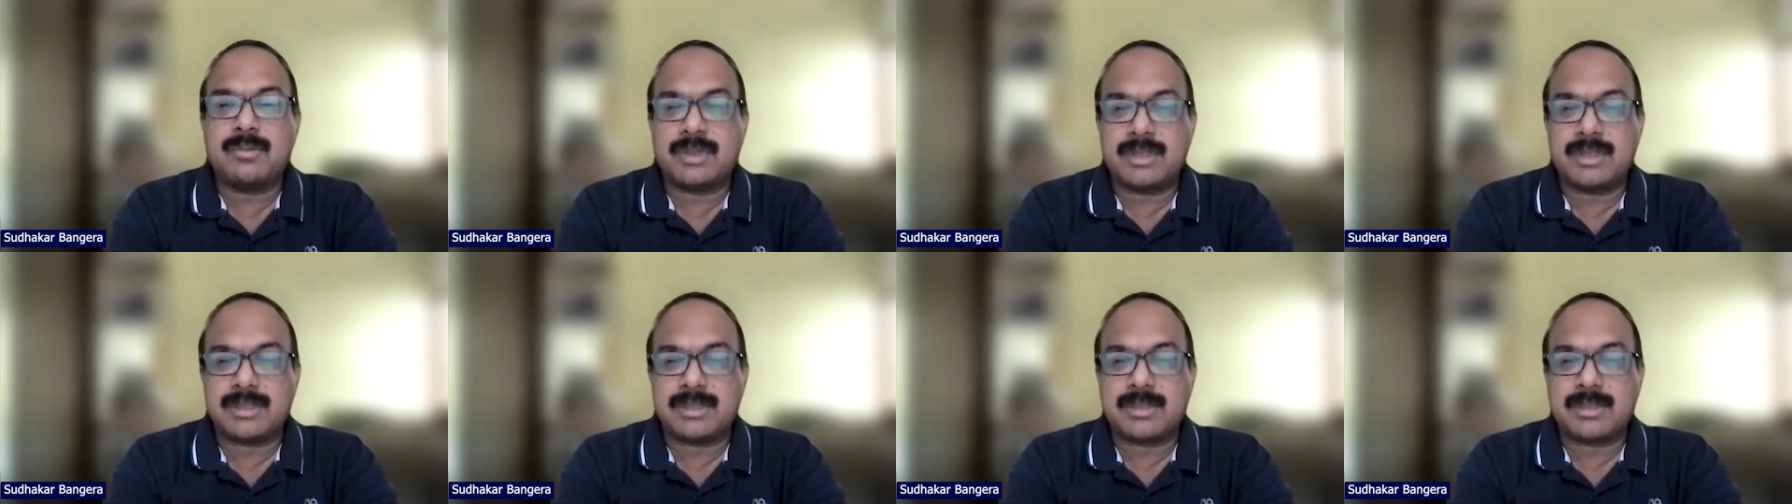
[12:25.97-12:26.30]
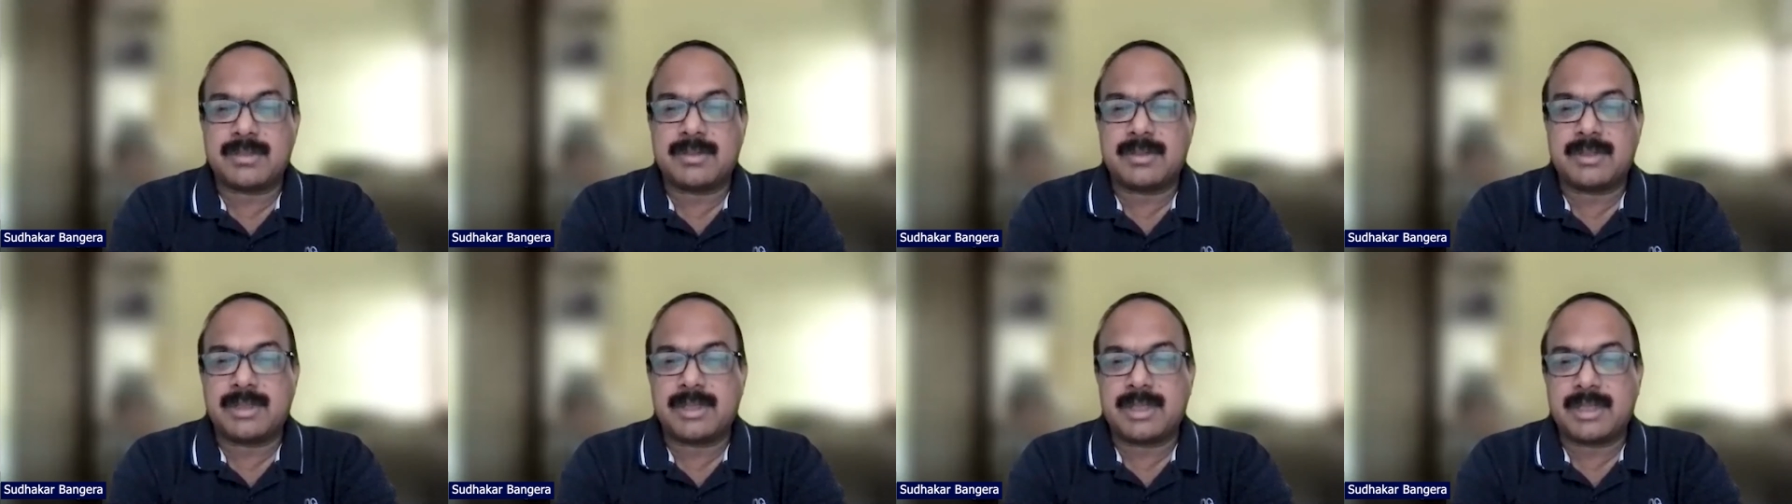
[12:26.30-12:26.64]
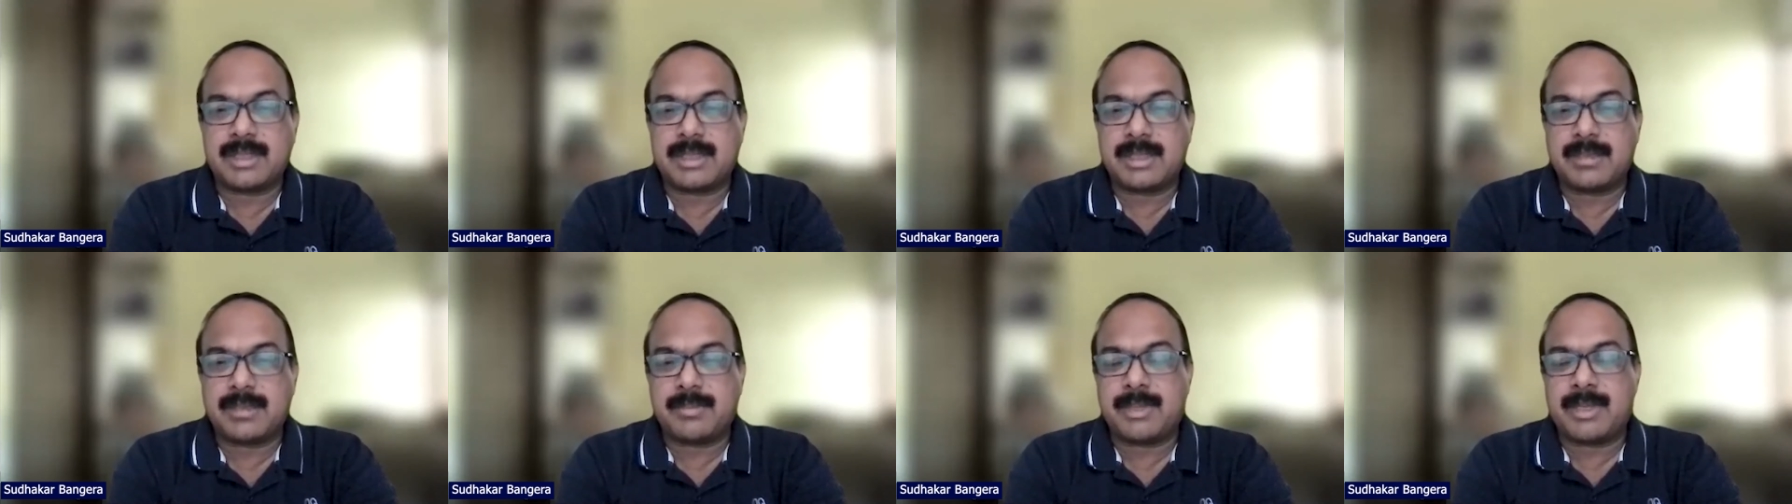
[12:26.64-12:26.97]
discovered
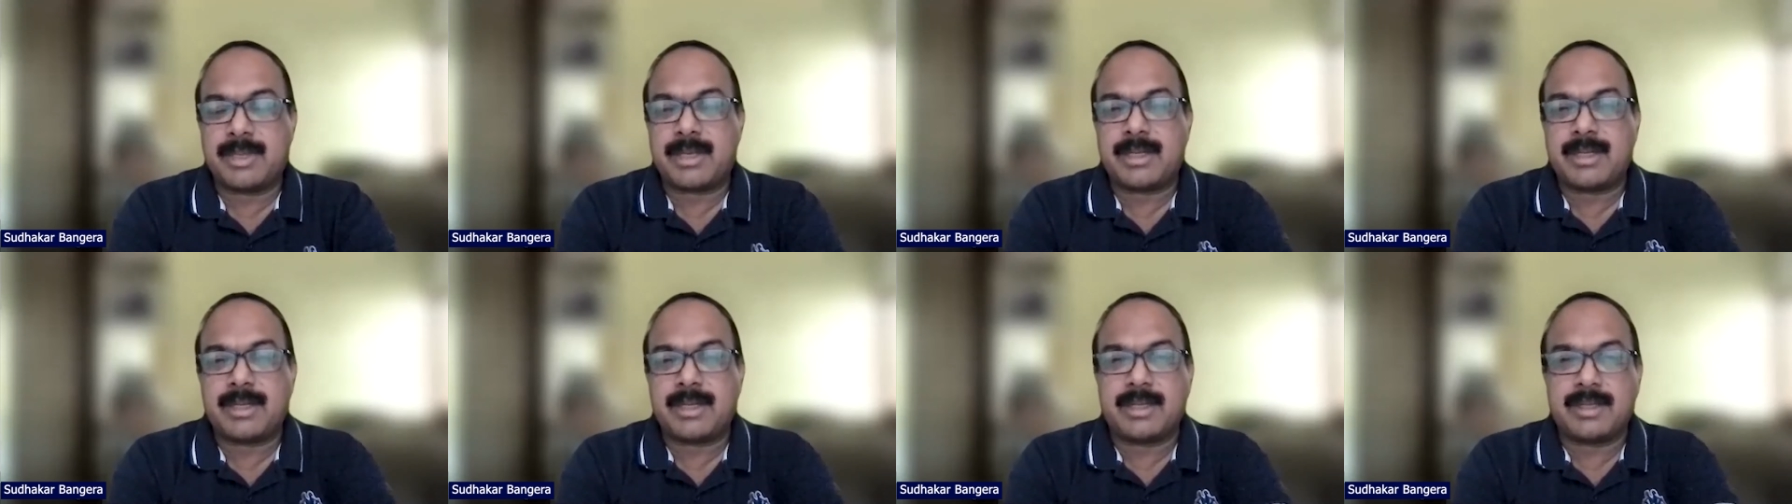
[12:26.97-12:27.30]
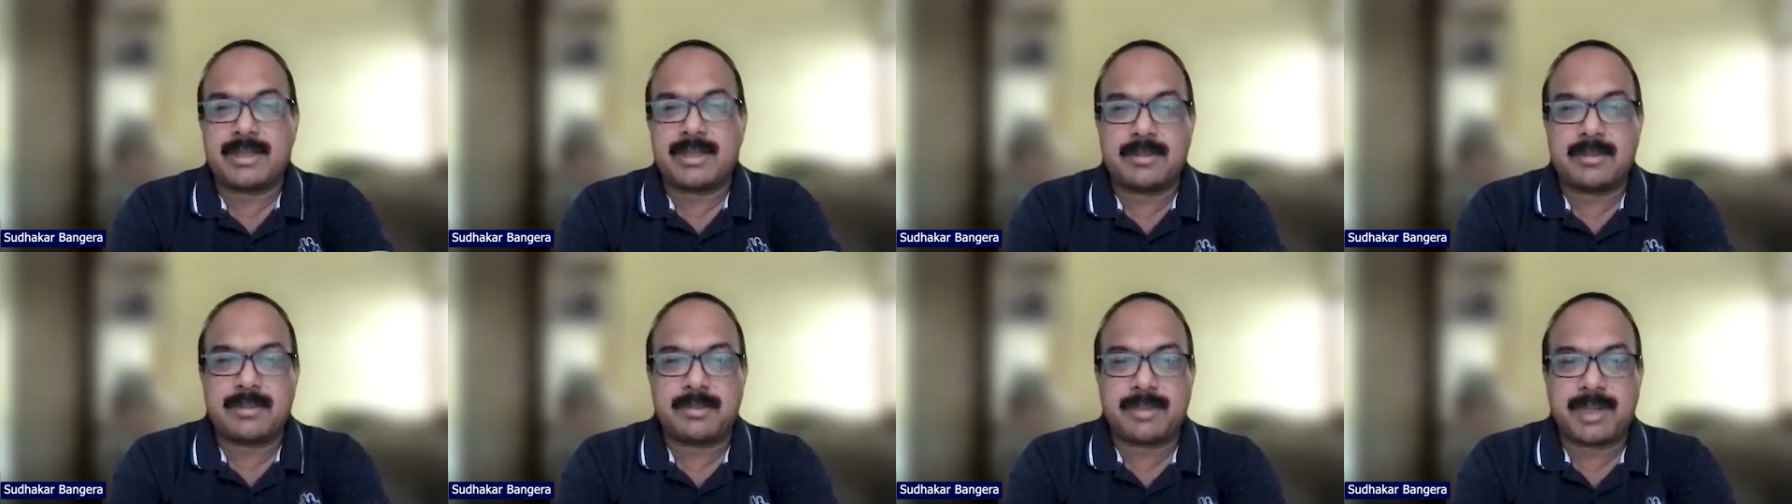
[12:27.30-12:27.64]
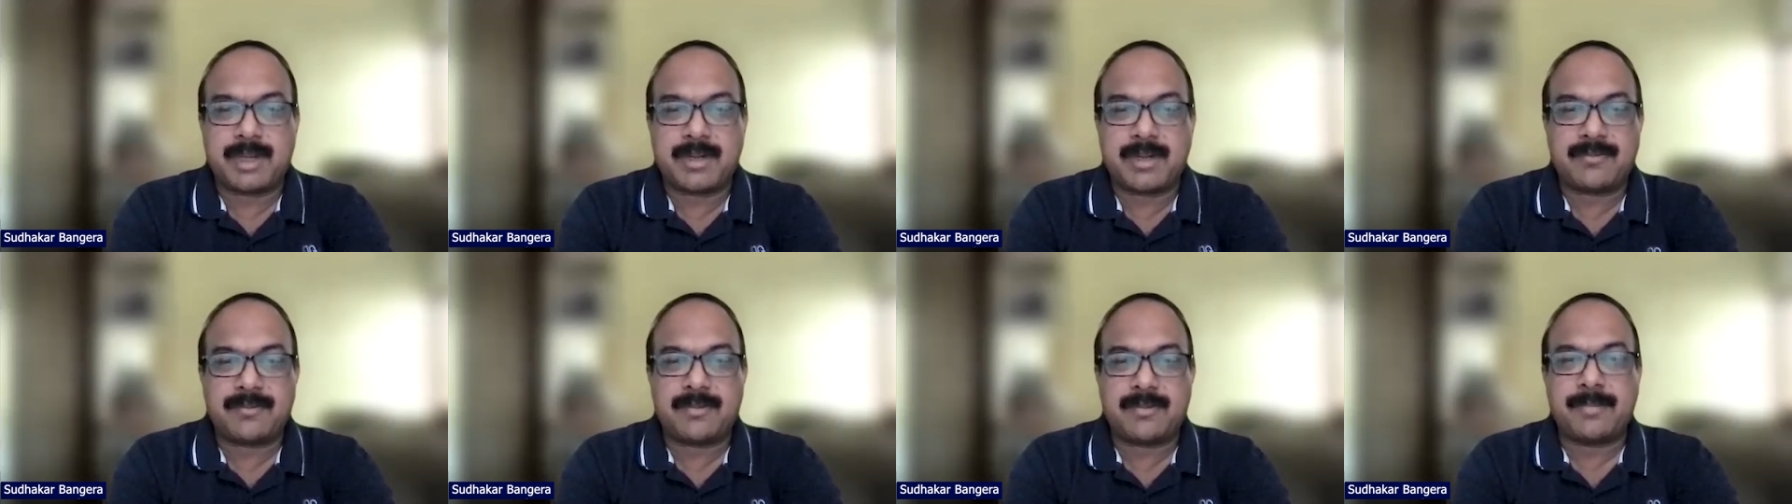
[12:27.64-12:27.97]
that mRNA
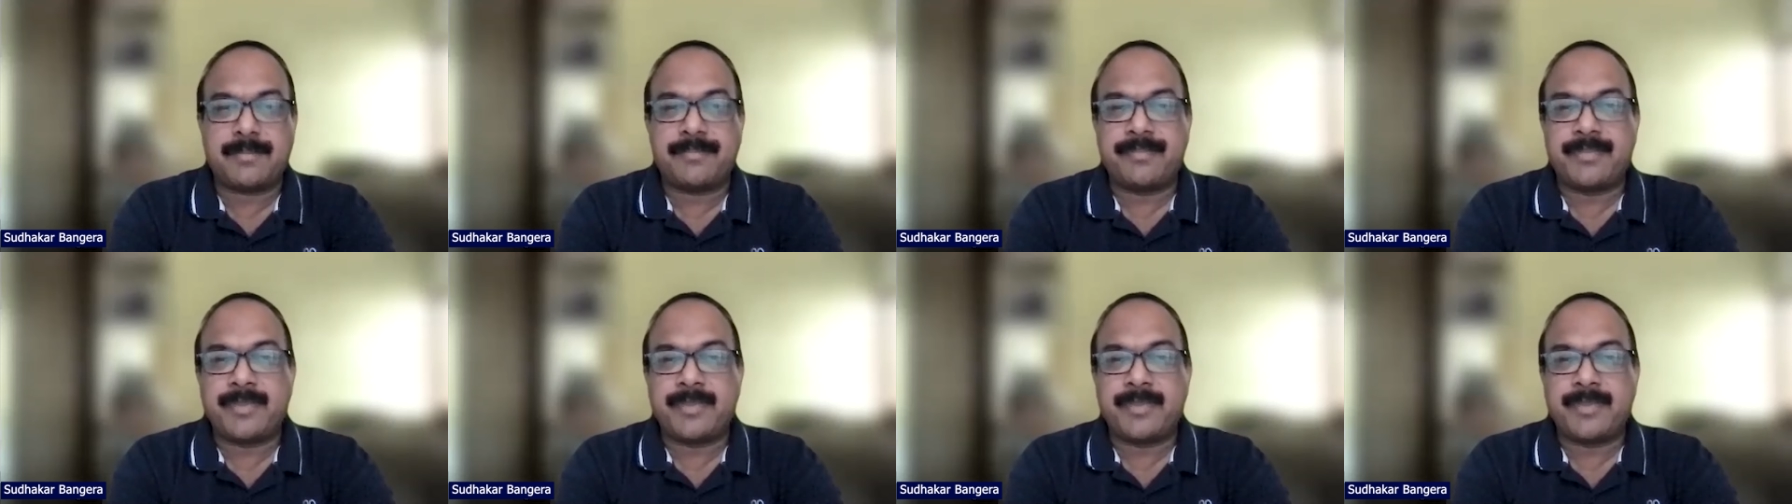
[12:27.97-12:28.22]
platform,